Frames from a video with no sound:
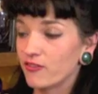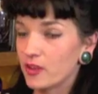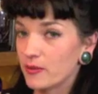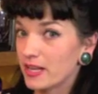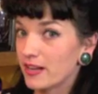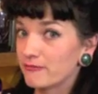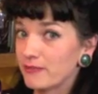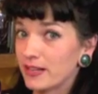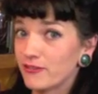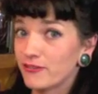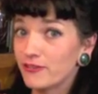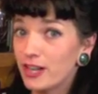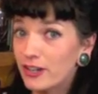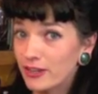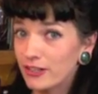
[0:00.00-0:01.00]
filming of my
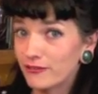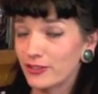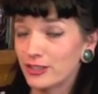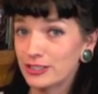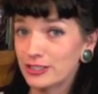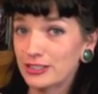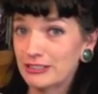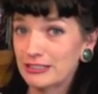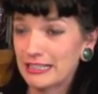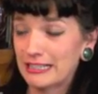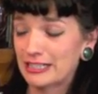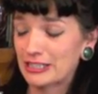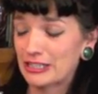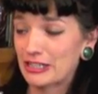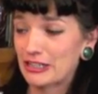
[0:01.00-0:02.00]
very first cooking
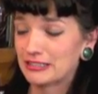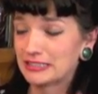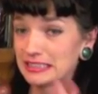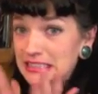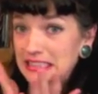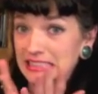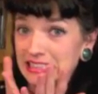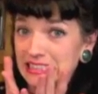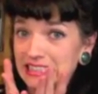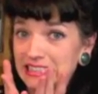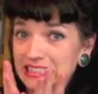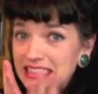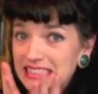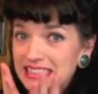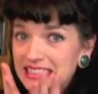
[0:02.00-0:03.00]
show.
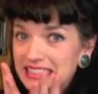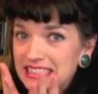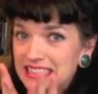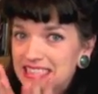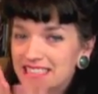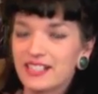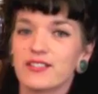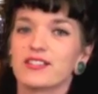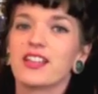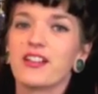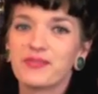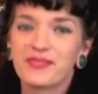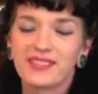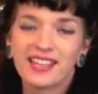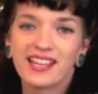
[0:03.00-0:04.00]
So,
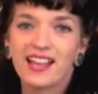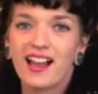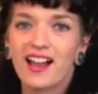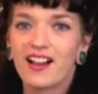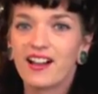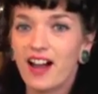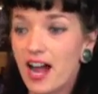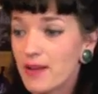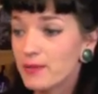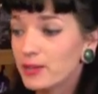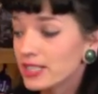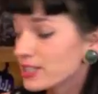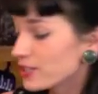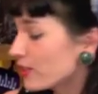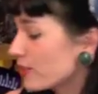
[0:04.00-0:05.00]
I'm
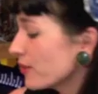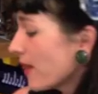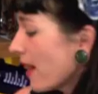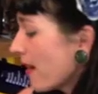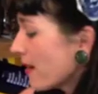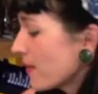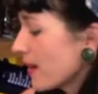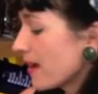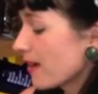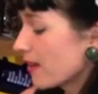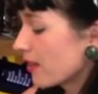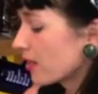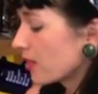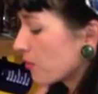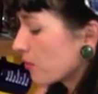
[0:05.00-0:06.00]
going to show you how to make
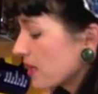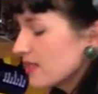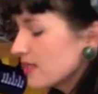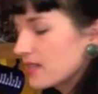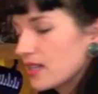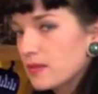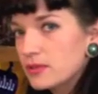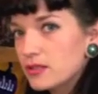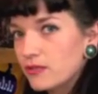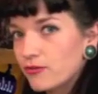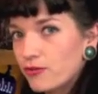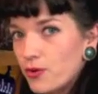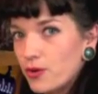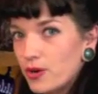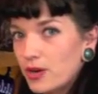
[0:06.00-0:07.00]
3 dips
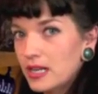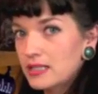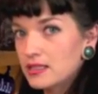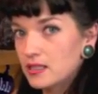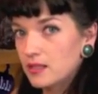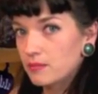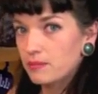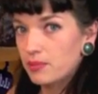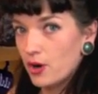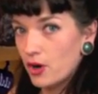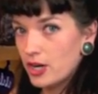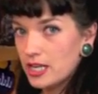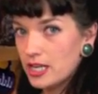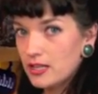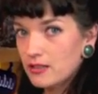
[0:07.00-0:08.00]
for a dip
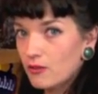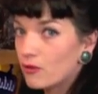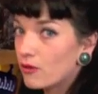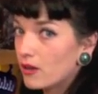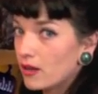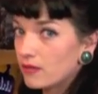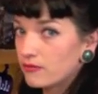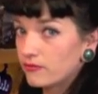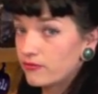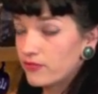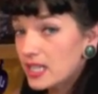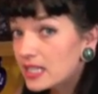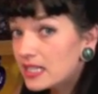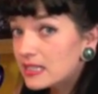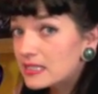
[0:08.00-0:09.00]
party.
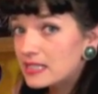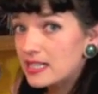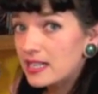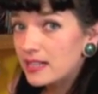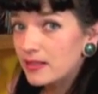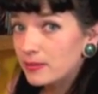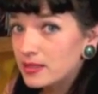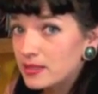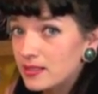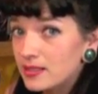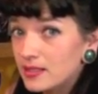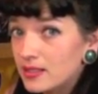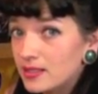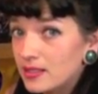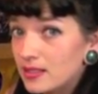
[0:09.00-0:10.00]
Vegan dips,
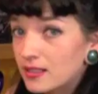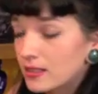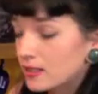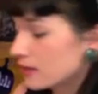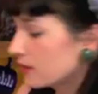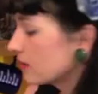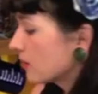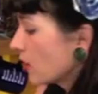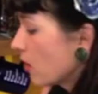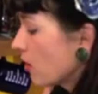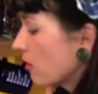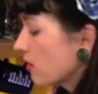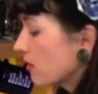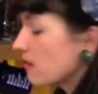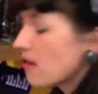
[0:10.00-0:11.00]

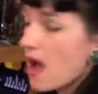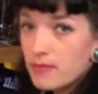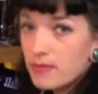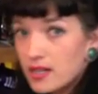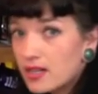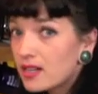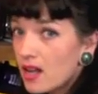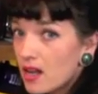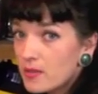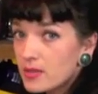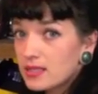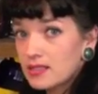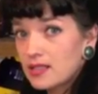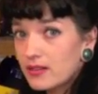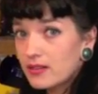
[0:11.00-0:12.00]
so you're not bringing
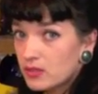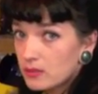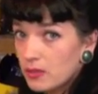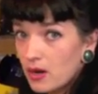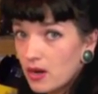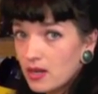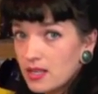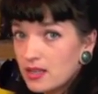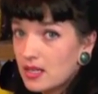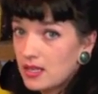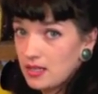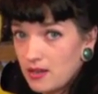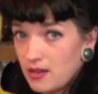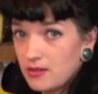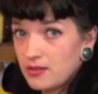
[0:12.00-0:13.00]
hummus to every party that
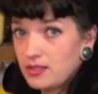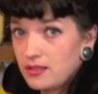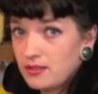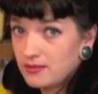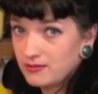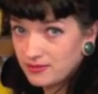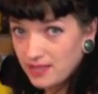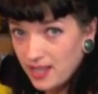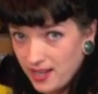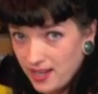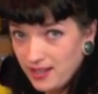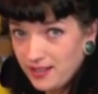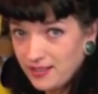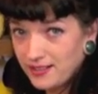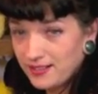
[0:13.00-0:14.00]
you go to,
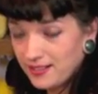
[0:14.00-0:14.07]
okay?